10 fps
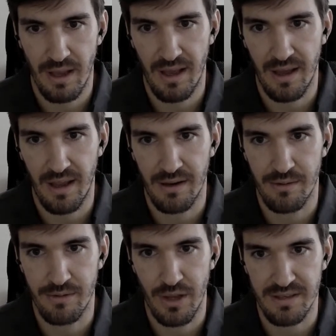
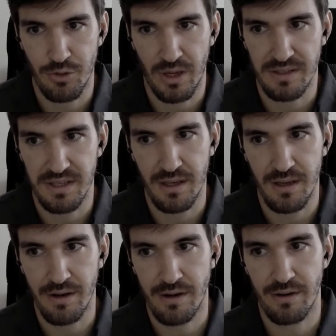And as you can see
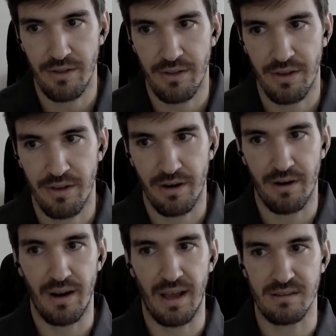here, there are
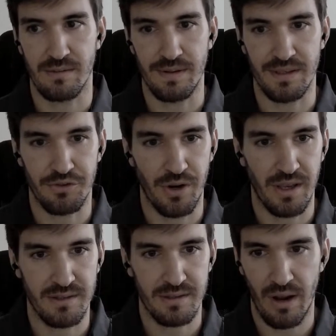activity
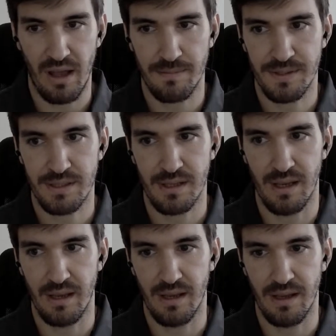trends graphs,
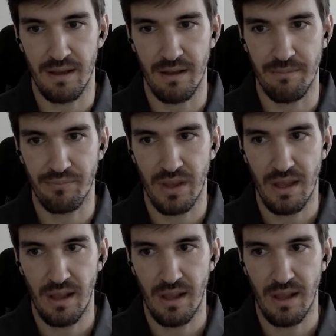a